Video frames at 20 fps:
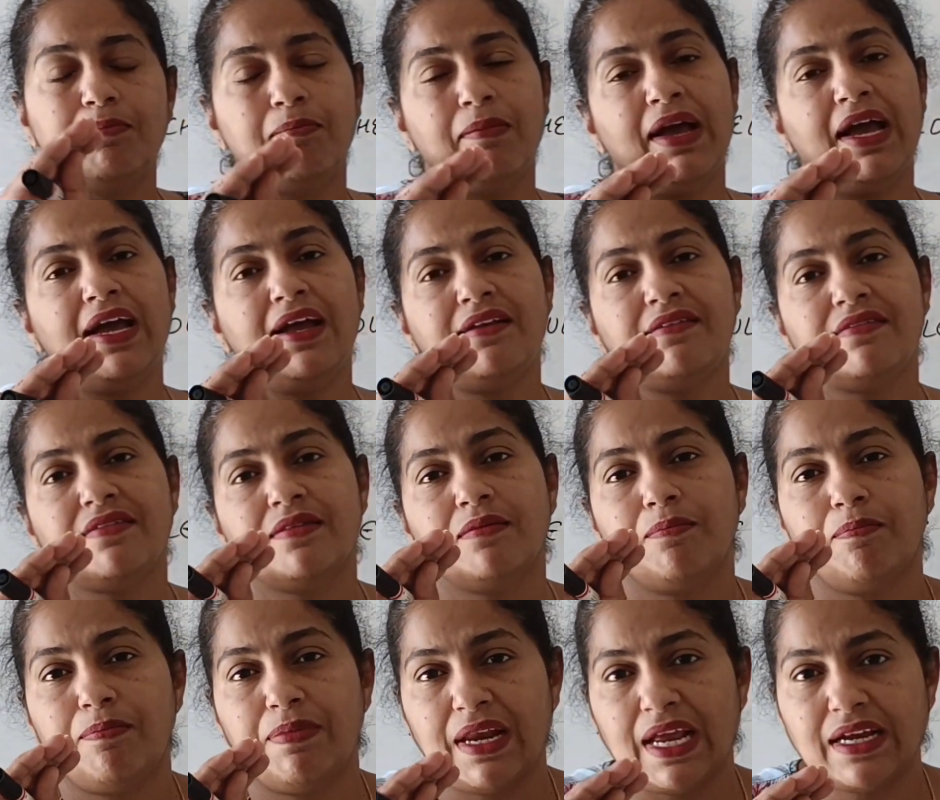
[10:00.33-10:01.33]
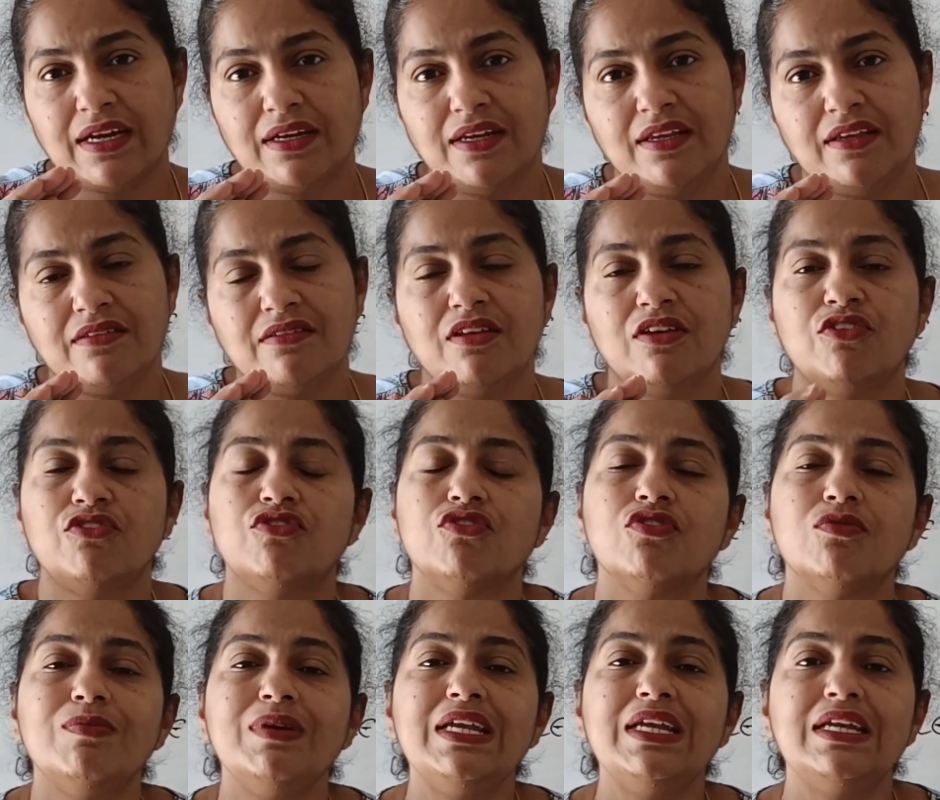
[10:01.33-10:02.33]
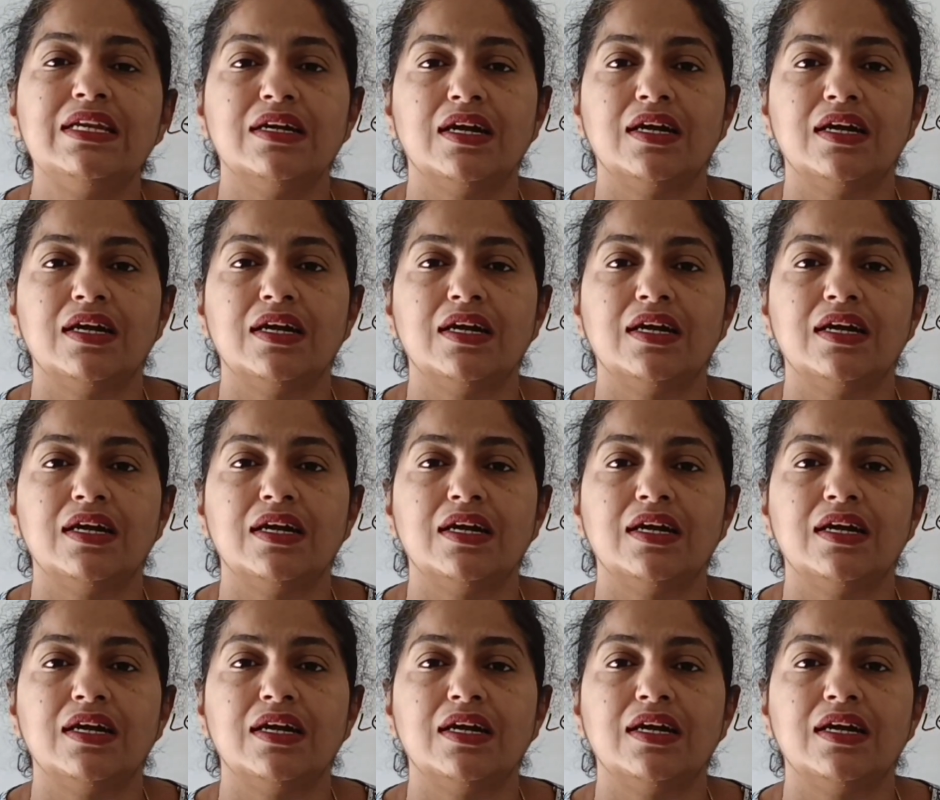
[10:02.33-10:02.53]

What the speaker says: Maths practice should be